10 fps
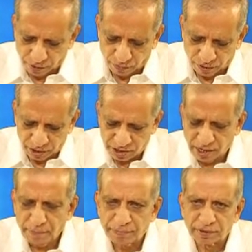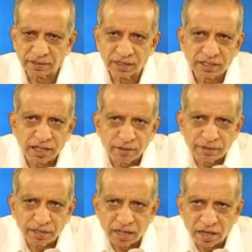For example, there can
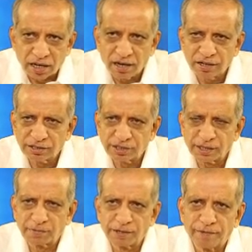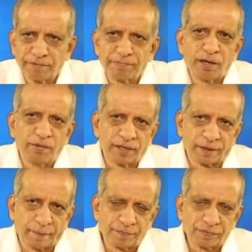be a concept of
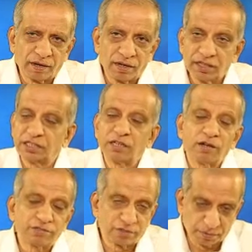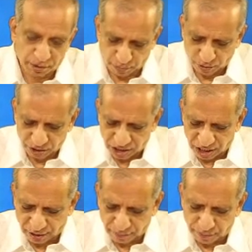power. It can also be
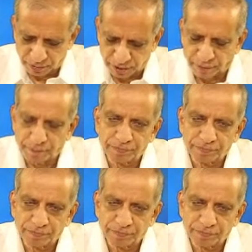political power.